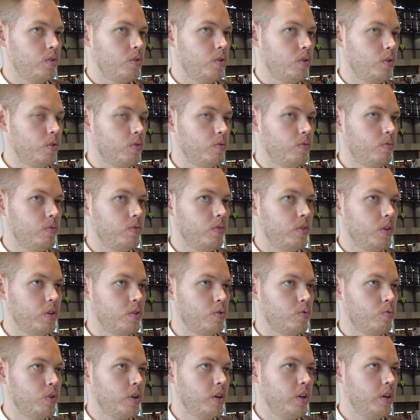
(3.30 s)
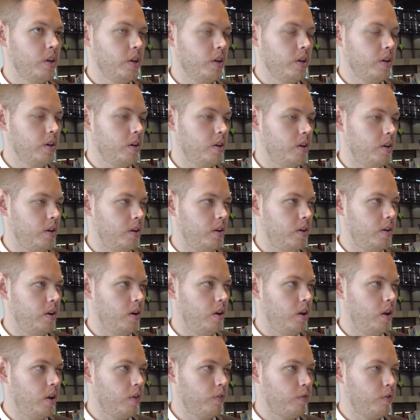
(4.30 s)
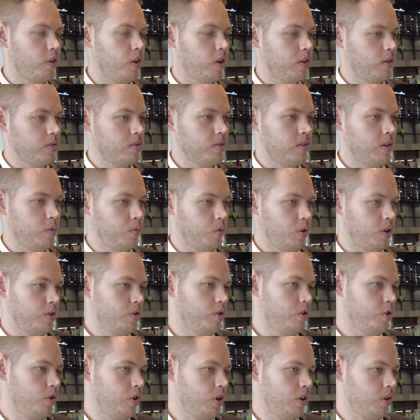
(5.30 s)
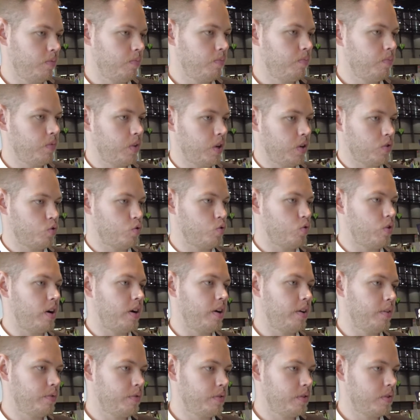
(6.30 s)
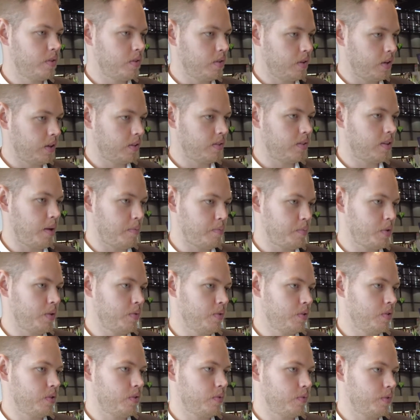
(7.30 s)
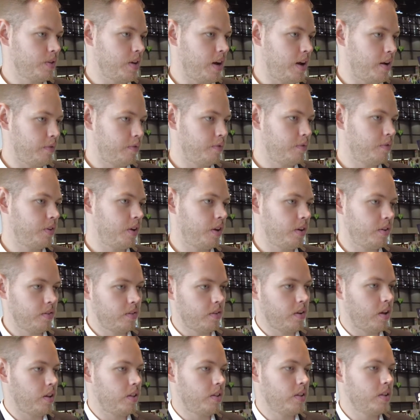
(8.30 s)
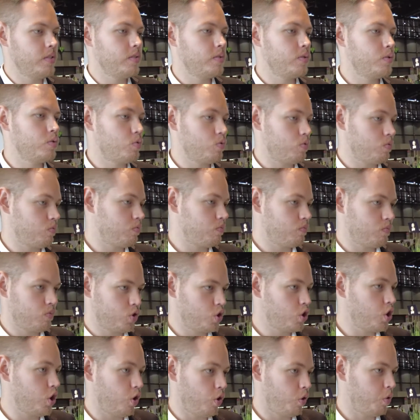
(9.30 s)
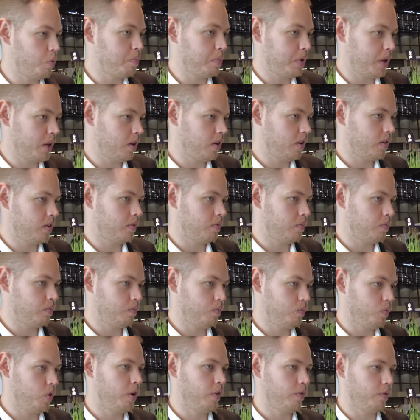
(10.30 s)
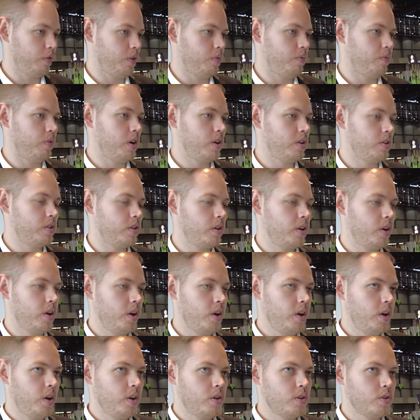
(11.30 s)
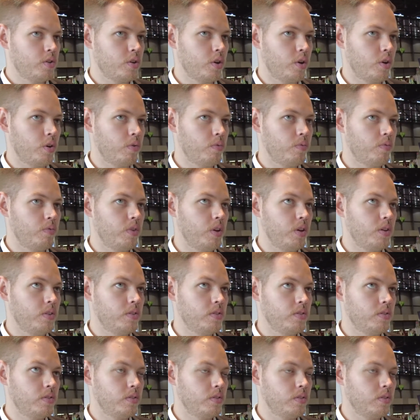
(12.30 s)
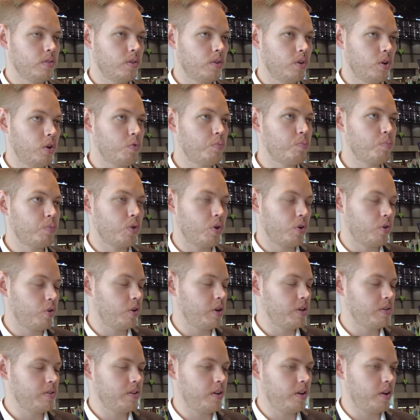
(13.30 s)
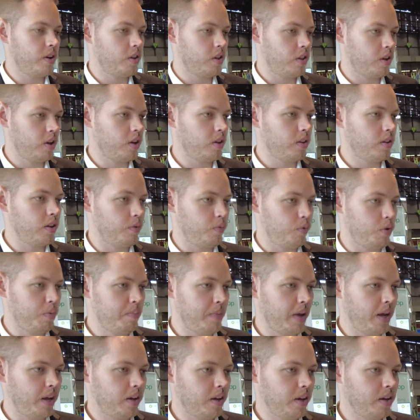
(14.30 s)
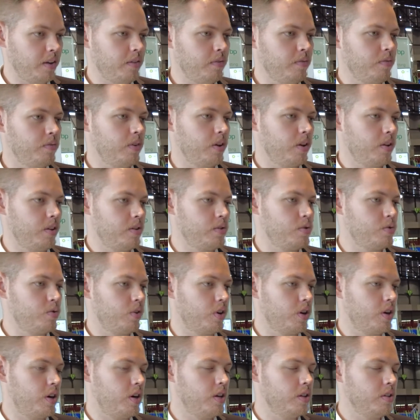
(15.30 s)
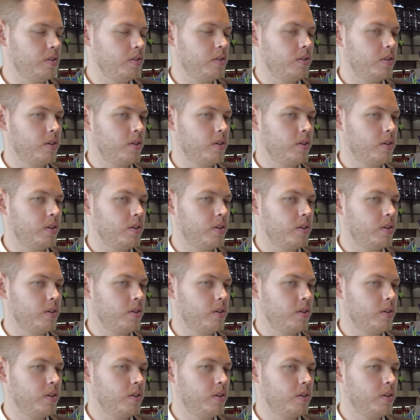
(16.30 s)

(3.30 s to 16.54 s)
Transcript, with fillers: So there's really a lot of things that we're doing that drives acceptance of SAF, and, and this show being one of them, right? So there's good progress I think that we're making in this regard.